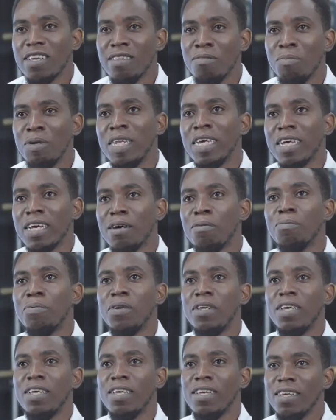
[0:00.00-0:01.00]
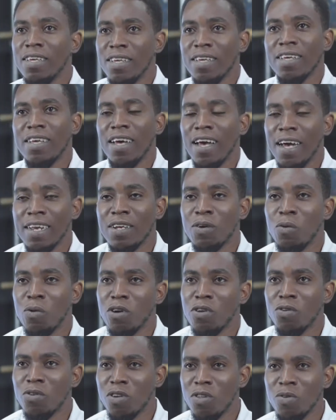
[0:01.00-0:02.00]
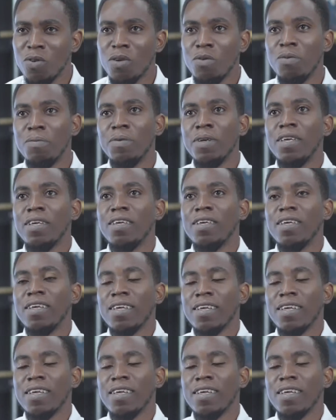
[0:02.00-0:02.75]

this media company and I want you to do it with me.